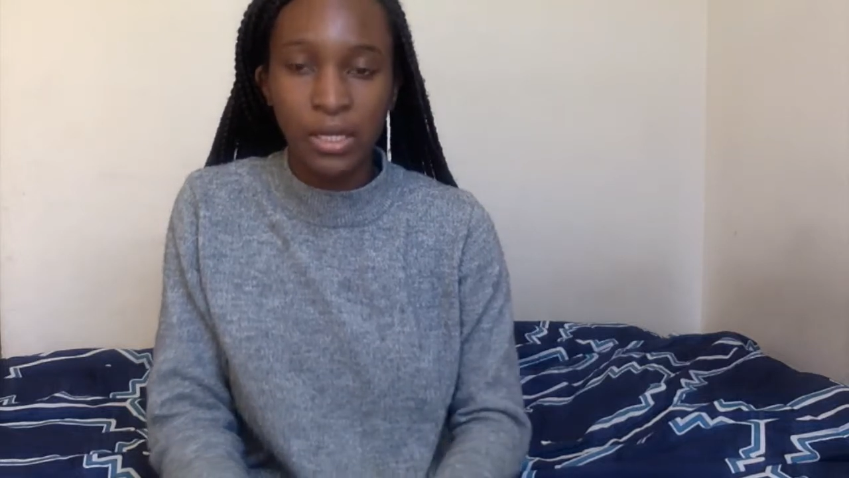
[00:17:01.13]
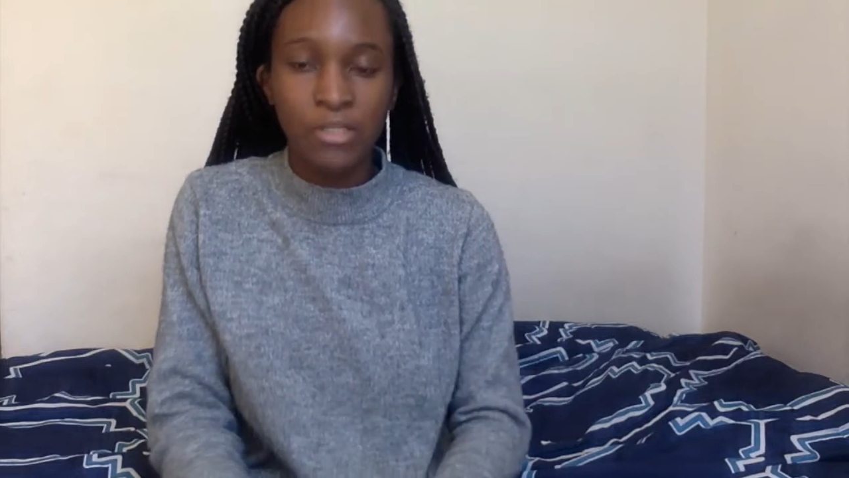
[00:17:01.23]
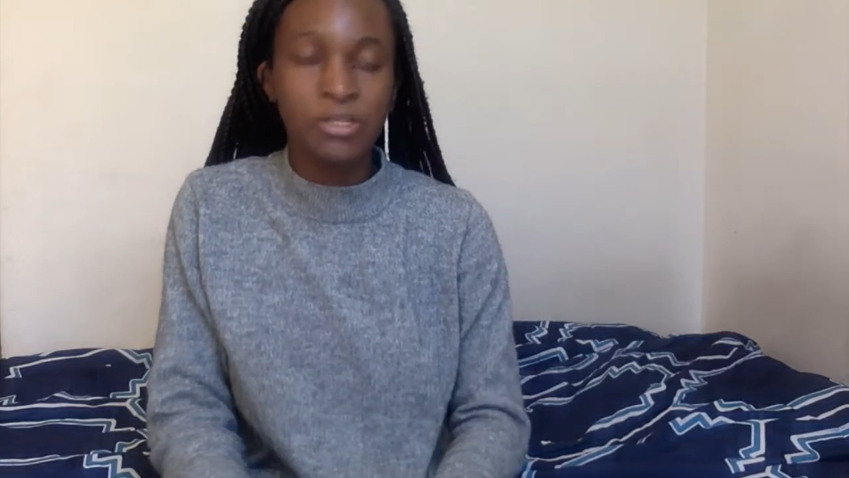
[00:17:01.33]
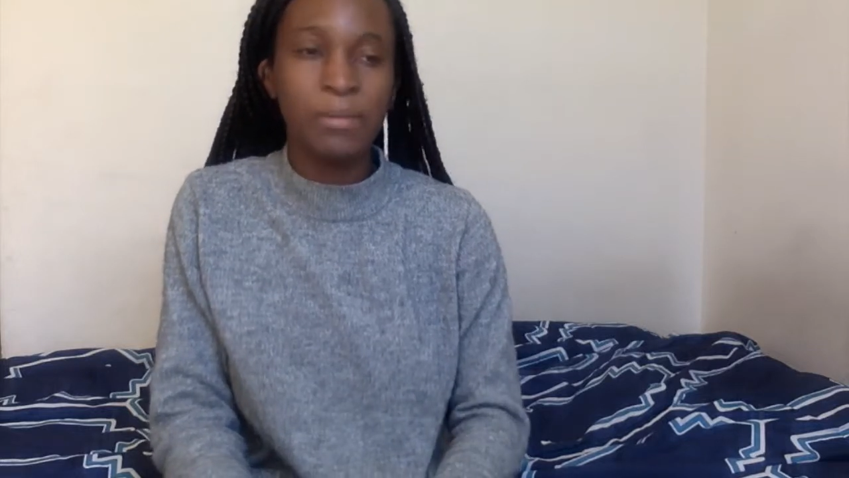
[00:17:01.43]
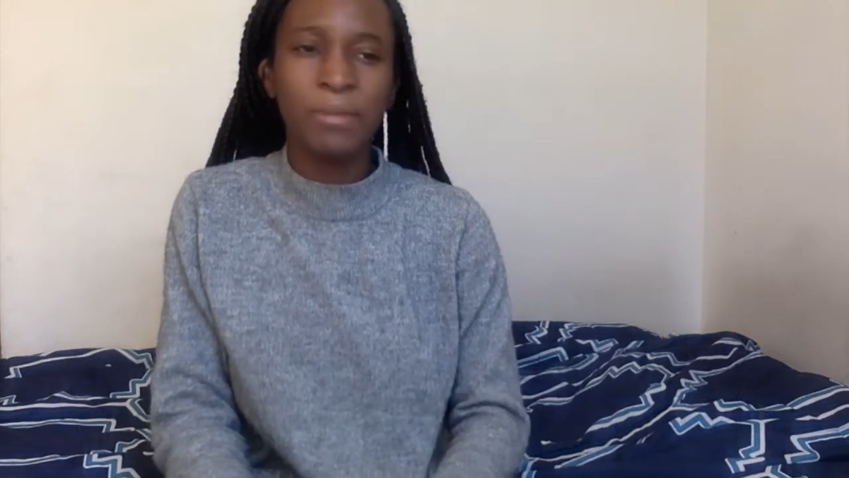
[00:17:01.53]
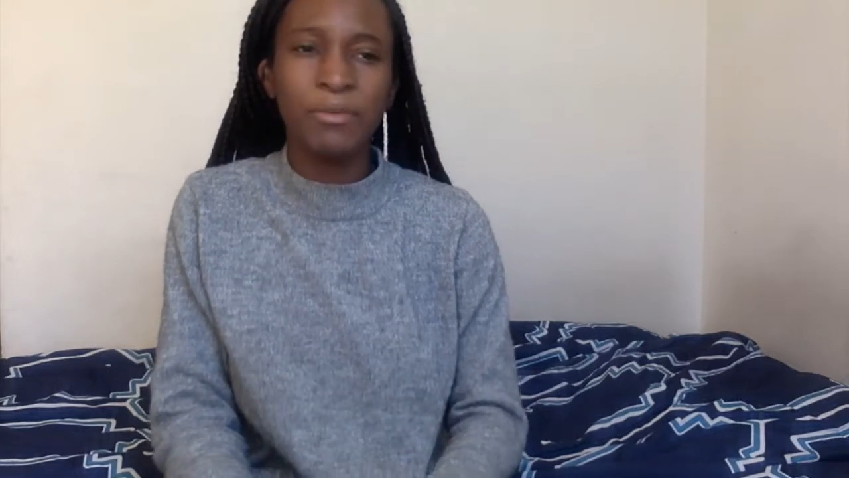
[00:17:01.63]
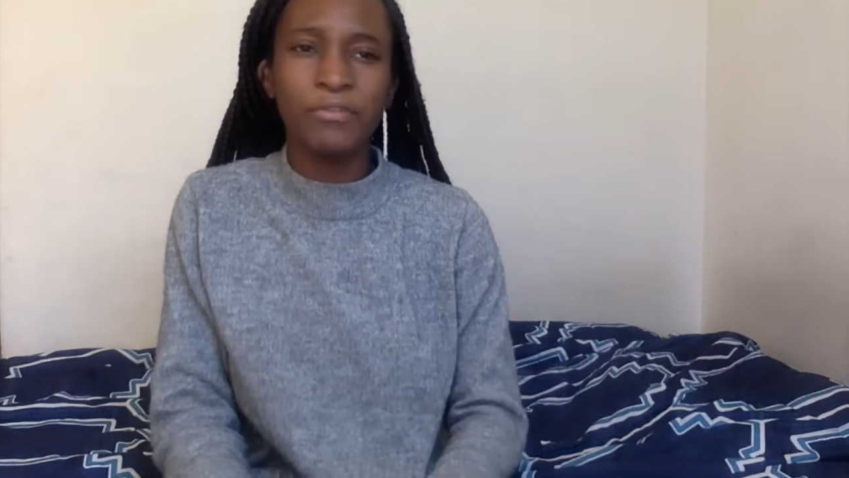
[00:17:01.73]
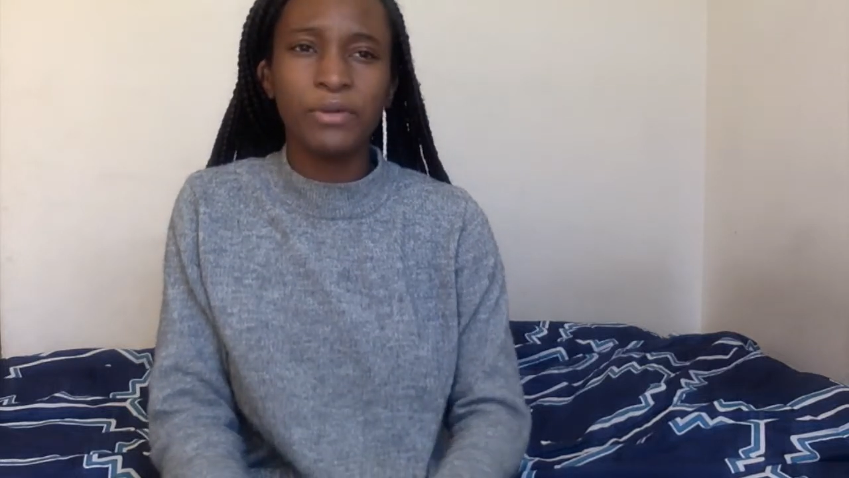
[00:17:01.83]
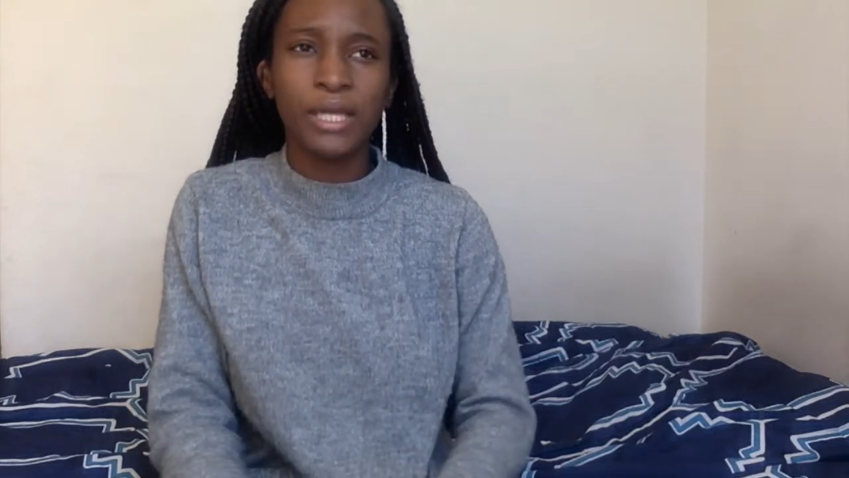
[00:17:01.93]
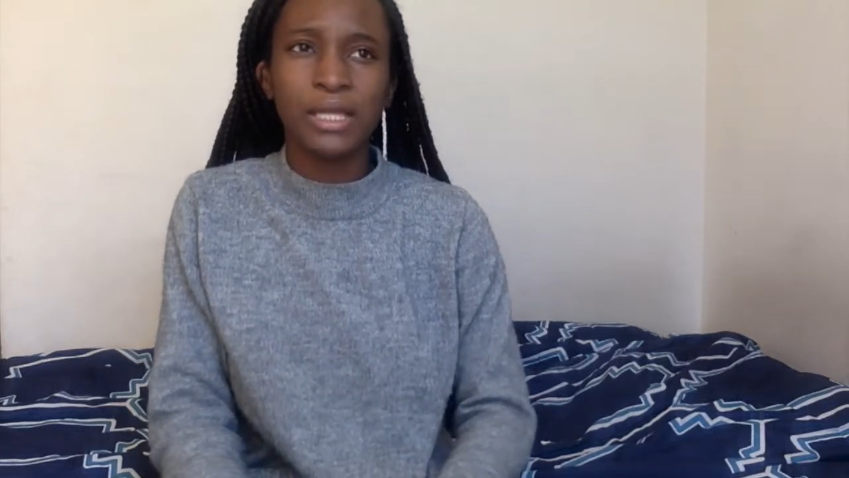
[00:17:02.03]
So that made me
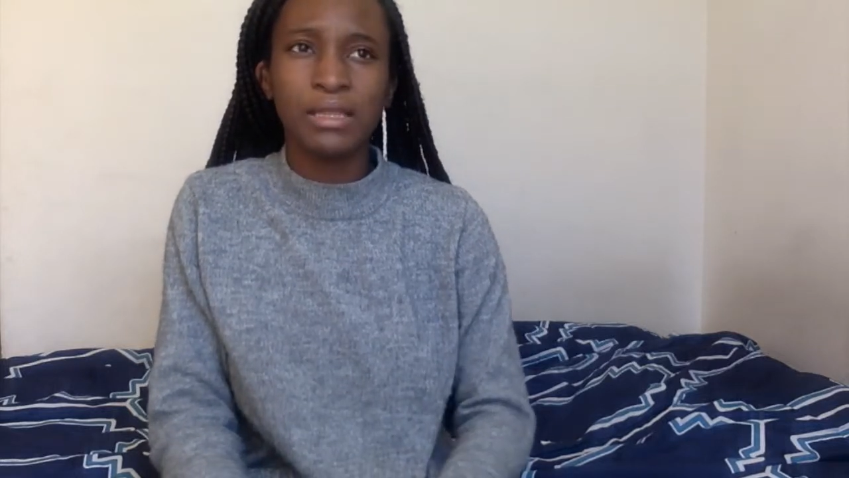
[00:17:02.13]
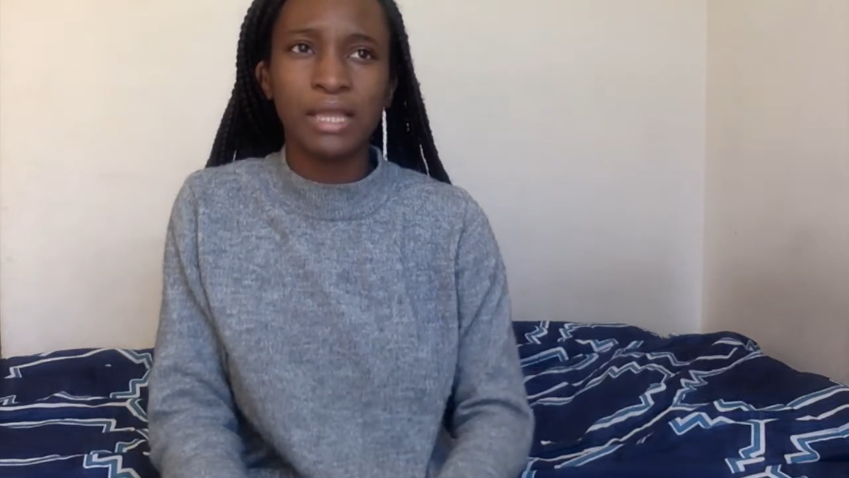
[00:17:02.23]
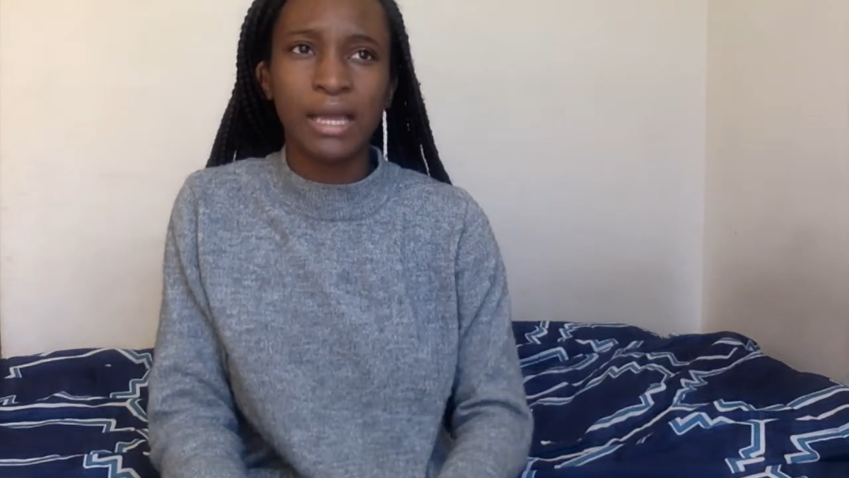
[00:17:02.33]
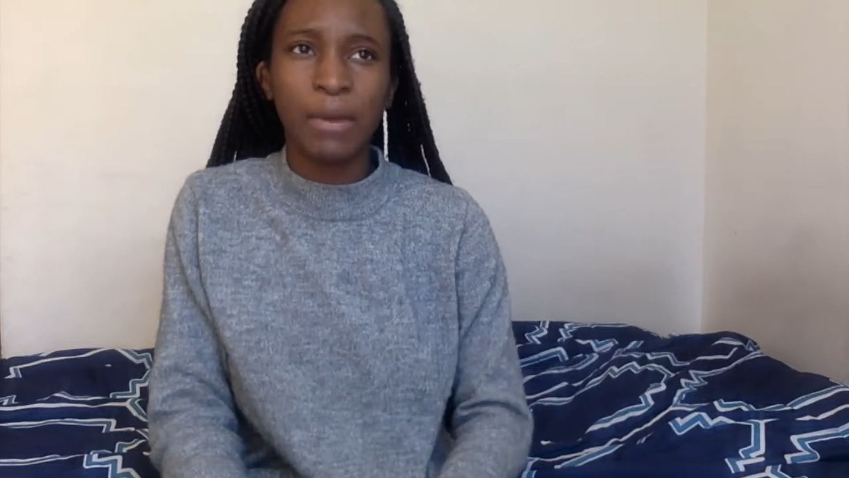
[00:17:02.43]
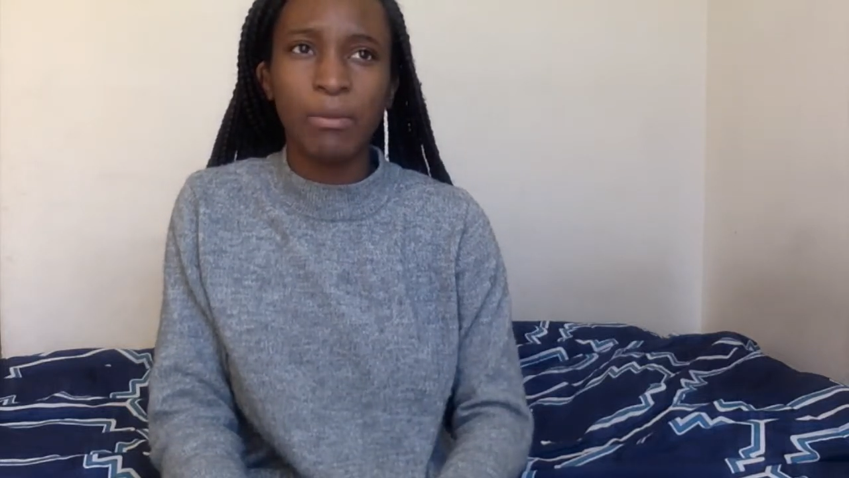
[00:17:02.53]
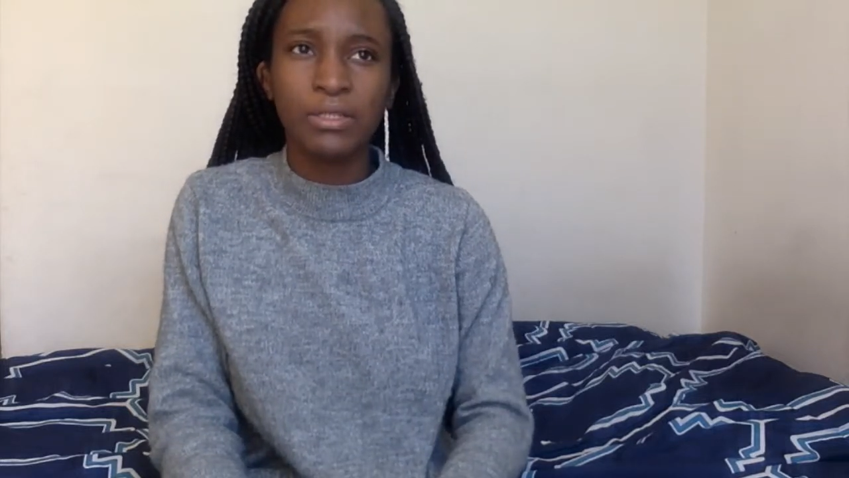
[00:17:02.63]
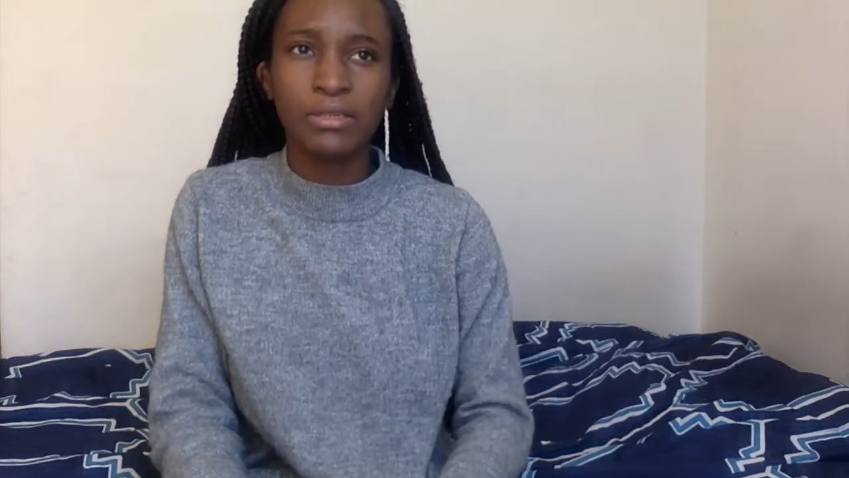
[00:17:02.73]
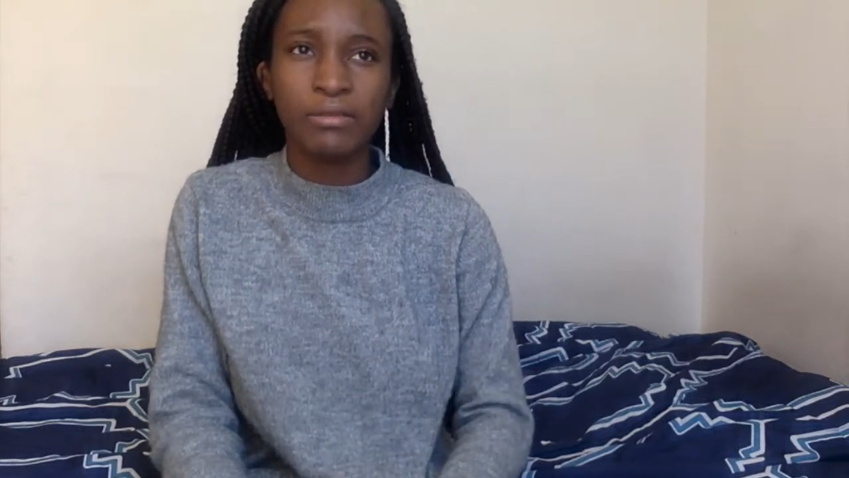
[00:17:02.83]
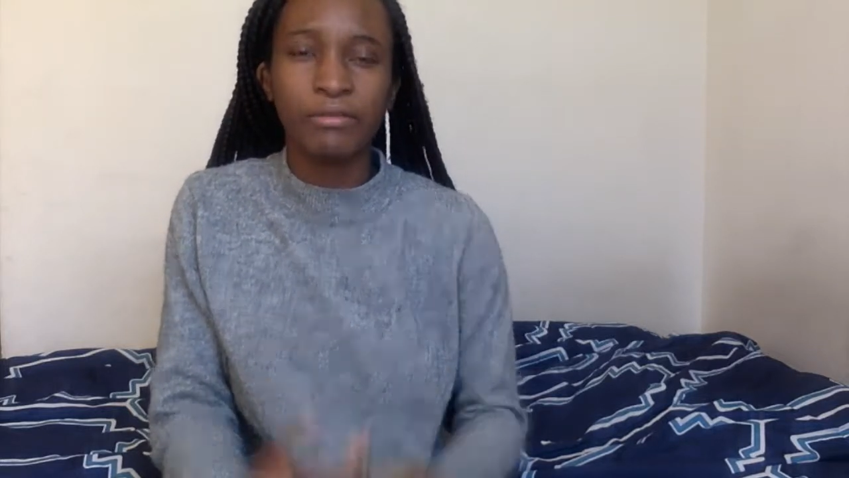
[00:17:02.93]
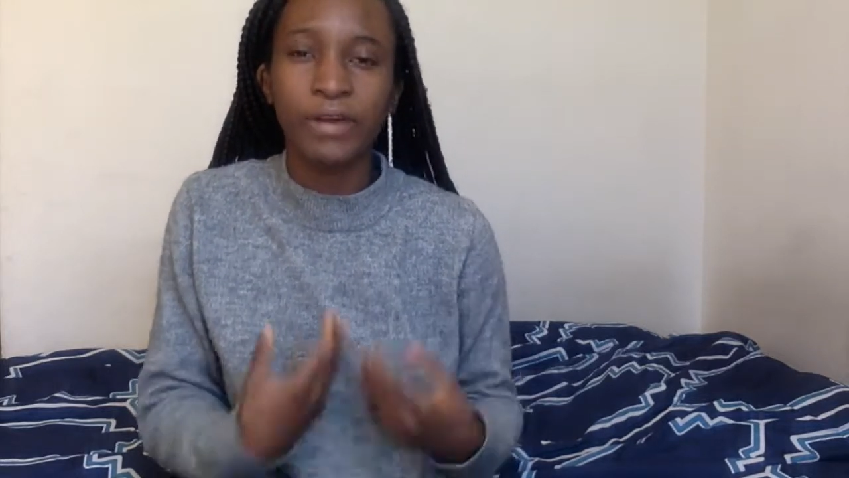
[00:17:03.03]
feel like I
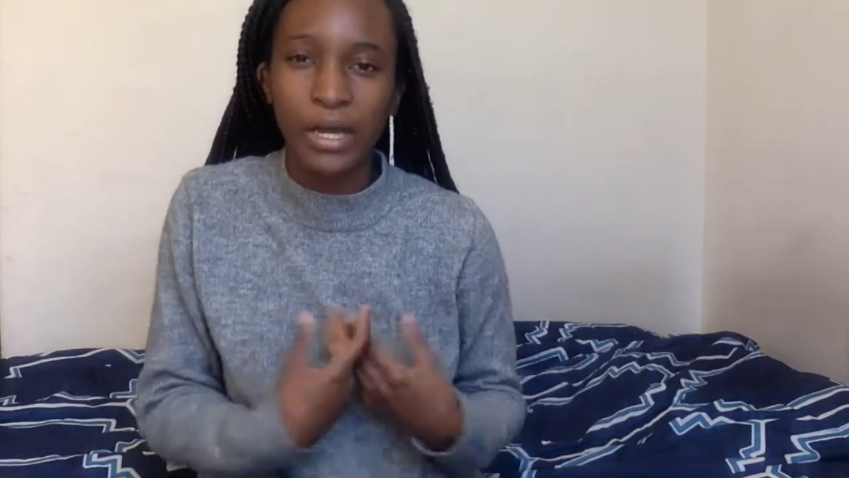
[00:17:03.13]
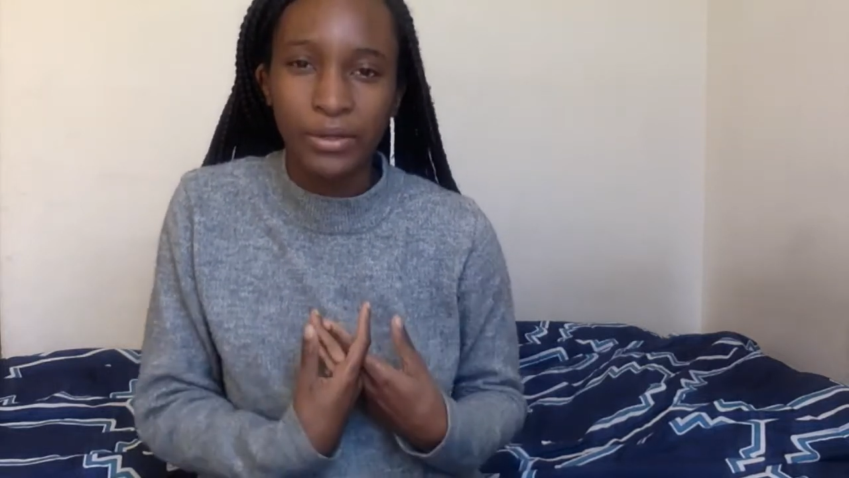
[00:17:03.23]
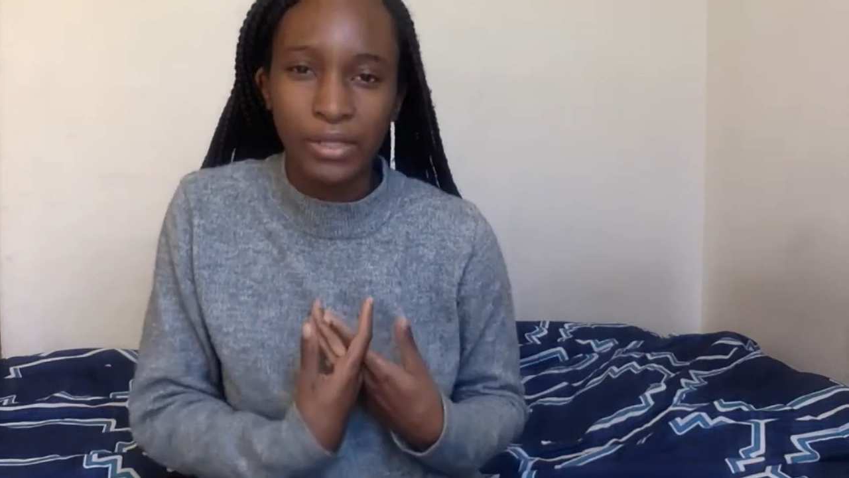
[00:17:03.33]
wasn't valued.